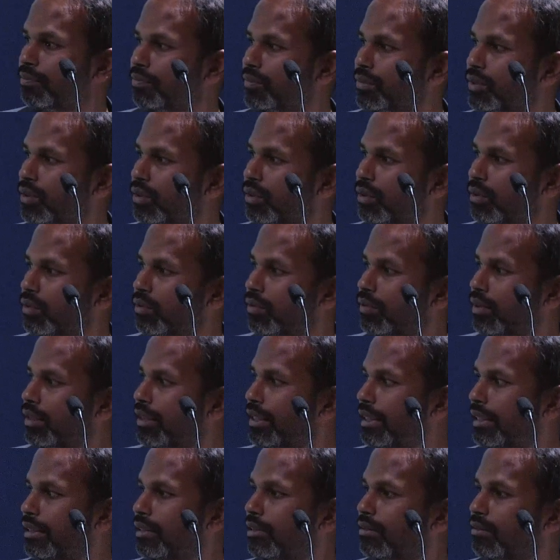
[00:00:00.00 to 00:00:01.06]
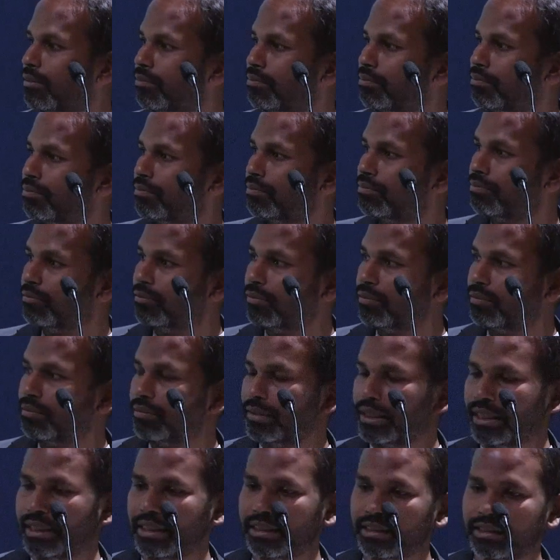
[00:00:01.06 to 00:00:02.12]
So
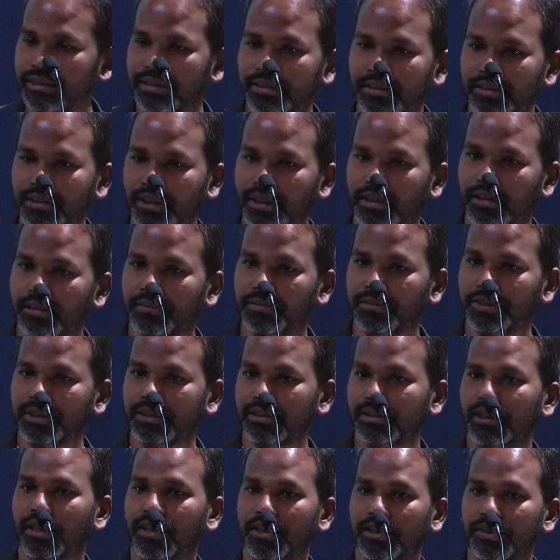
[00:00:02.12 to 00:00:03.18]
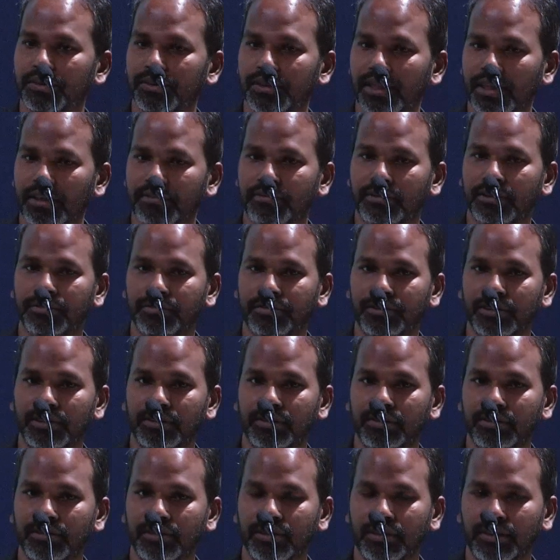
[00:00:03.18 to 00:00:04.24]
each kind of these scenarios have
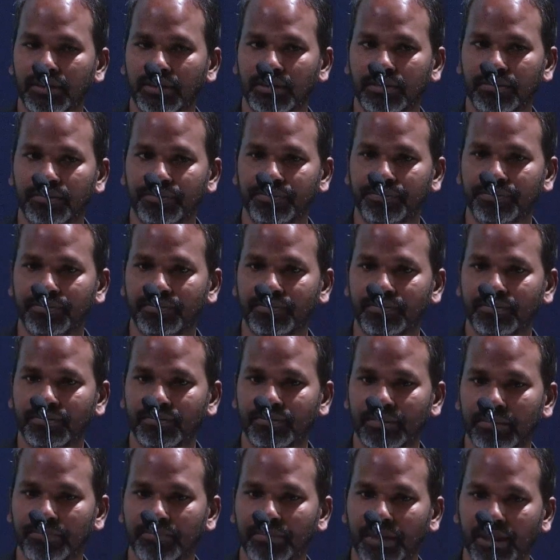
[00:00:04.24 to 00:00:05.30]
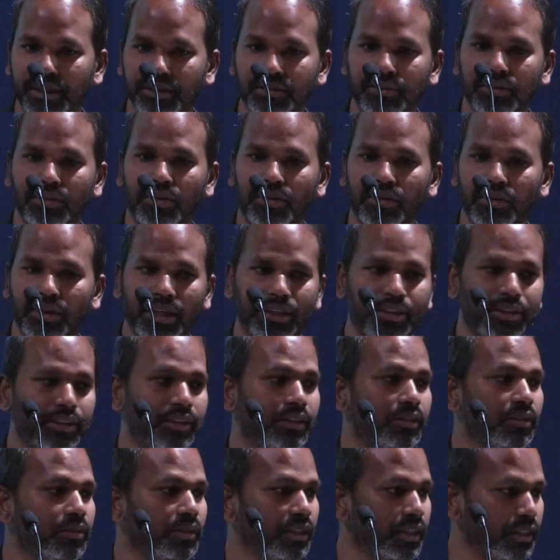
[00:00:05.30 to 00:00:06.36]
different impacts on like
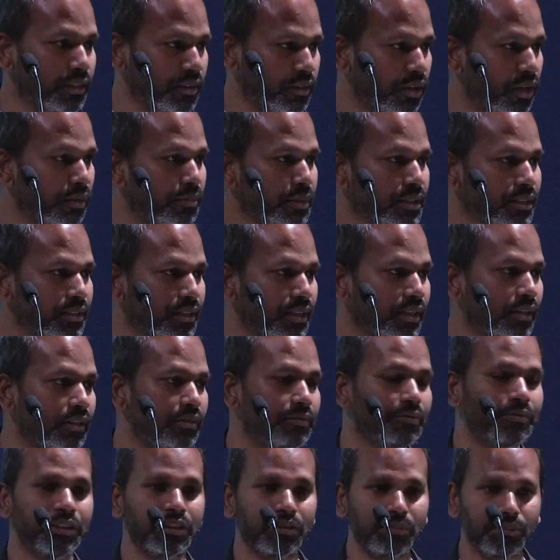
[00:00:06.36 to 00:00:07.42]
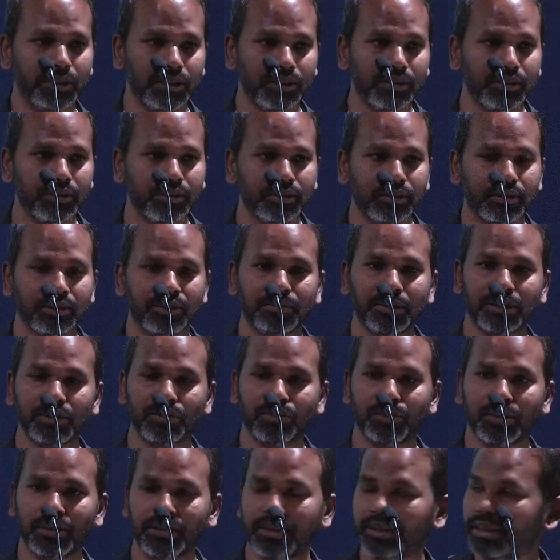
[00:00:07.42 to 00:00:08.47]
an economic scale, a feasibility system
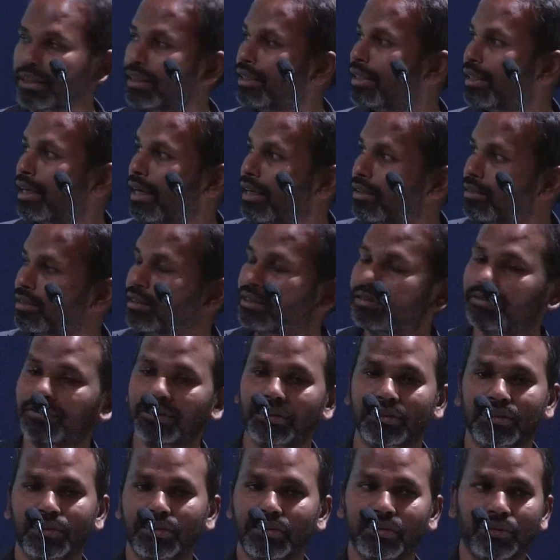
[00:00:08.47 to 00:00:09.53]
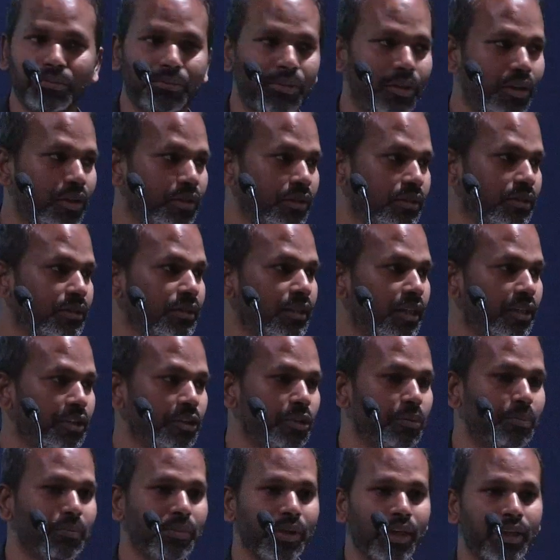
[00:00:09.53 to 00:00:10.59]
as well, and this fits into the broader
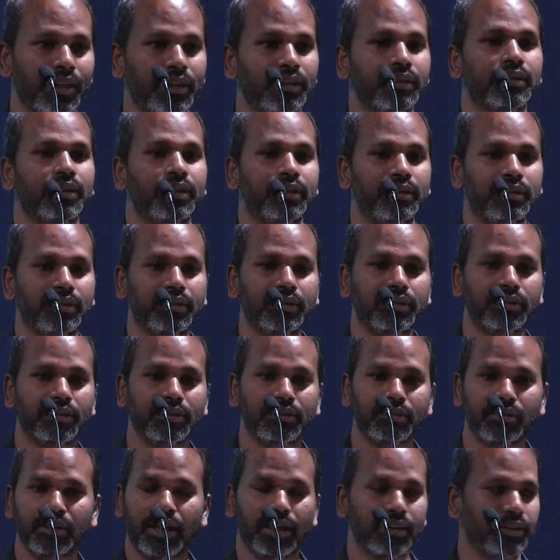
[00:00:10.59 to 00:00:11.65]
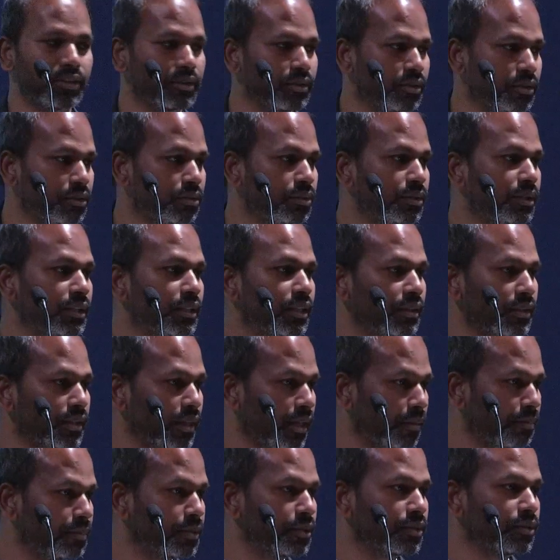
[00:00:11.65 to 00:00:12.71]
scenario planning that ACT is doing and
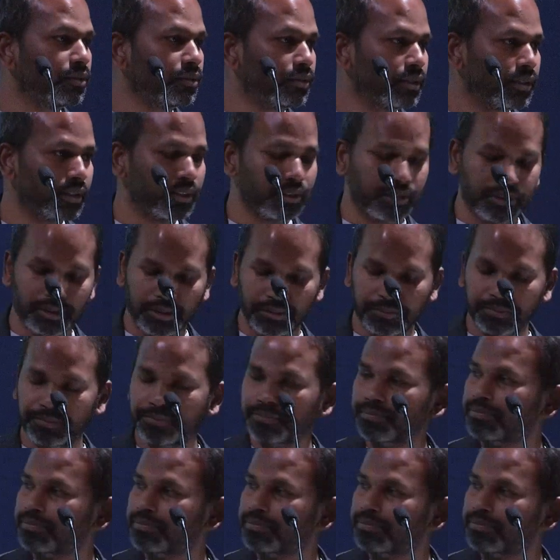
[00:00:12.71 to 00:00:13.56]
RAP is doing right now.